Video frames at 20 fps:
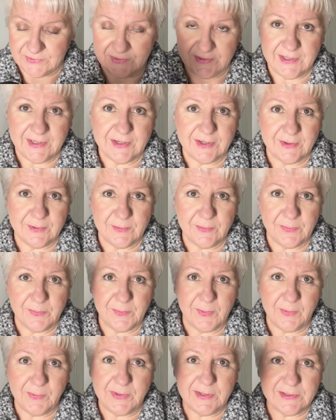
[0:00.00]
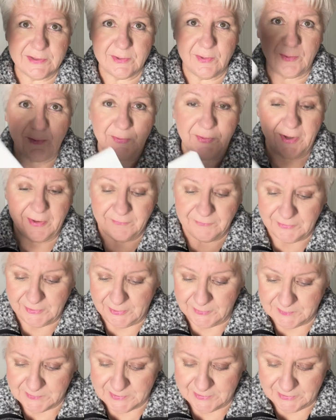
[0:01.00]
you know, throw these old
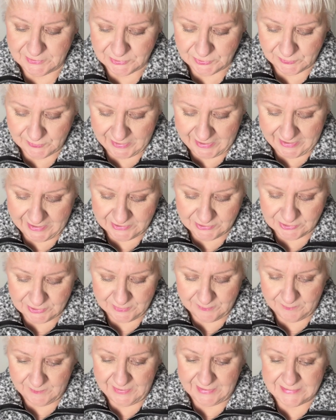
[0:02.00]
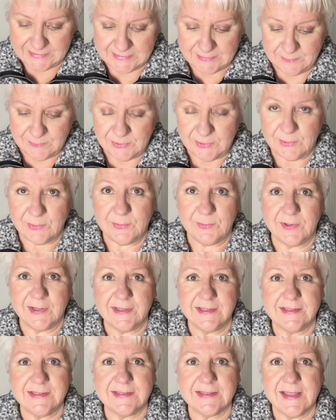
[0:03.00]
envelopes in the trash and make some new
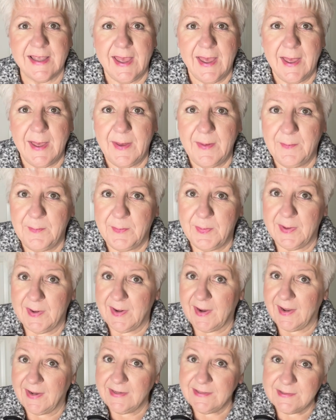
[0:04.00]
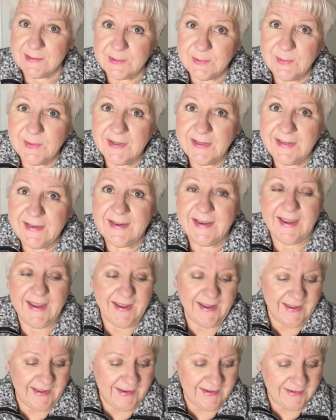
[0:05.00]
ones, but I do it
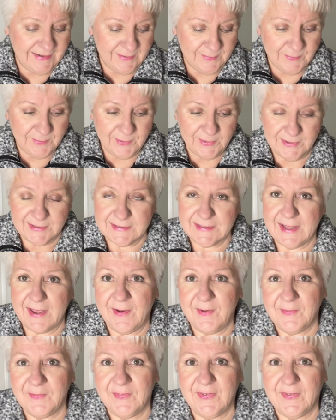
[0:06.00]
and it works out